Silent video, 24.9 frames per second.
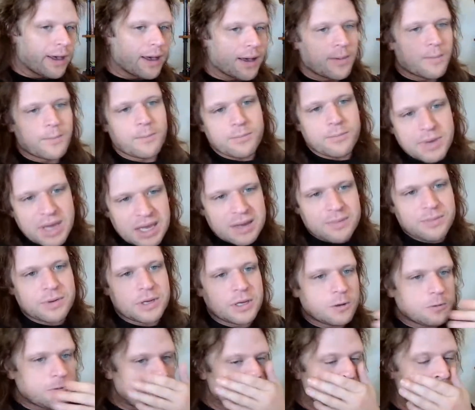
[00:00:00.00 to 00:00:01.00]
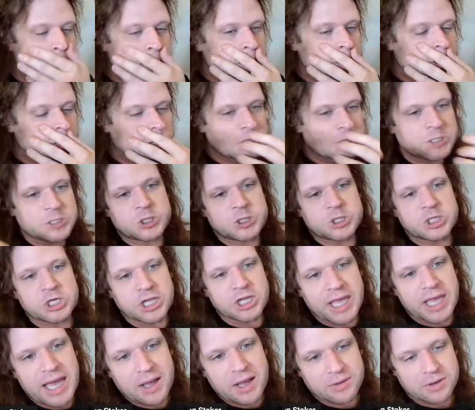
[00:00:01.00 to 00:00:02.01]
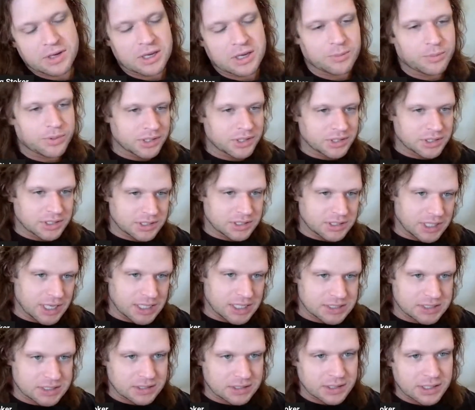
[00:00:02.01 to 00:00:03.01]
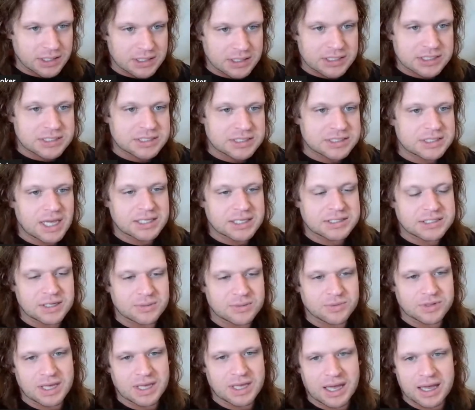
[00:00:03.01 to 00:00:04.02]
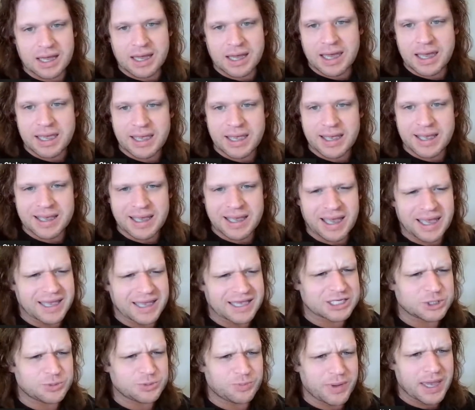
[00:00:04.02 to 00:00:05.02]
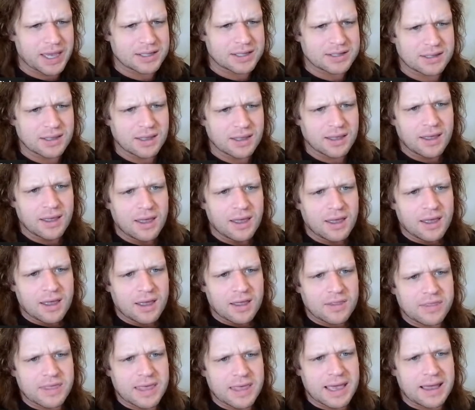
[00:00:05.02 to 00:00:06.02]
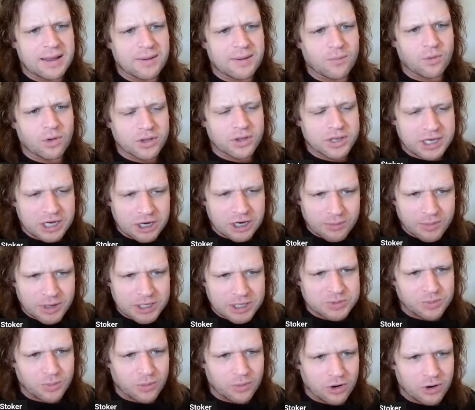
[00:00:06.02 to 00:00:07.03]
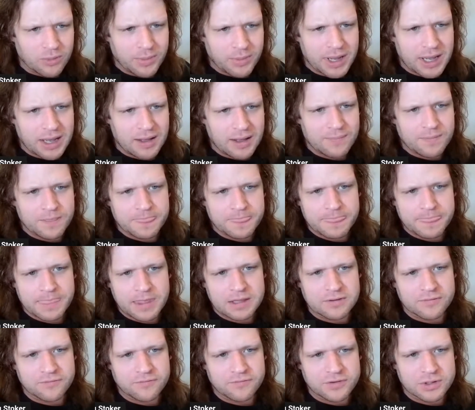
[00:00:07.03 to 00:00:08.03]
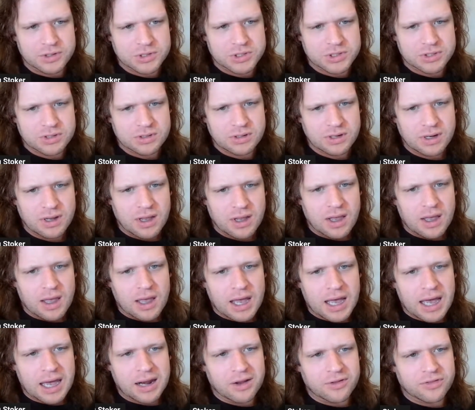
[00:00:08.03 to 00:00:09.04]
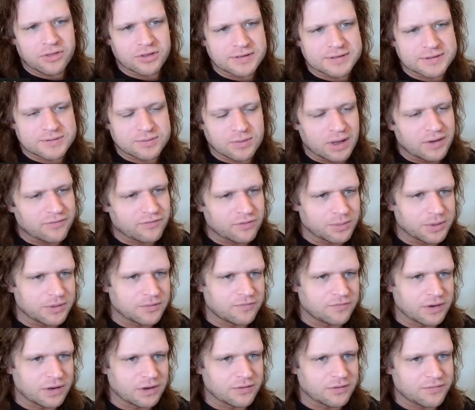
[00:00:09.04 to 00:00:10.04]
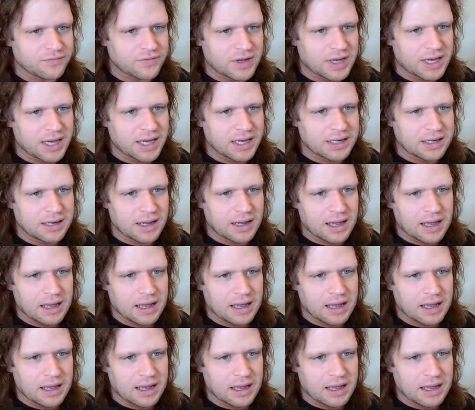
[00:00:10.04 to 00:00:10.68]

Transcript: maybe we should just chill out and completely de-escalate. This is not something I expect that we'll hear much more about in the future. I don't think this will ever be verified.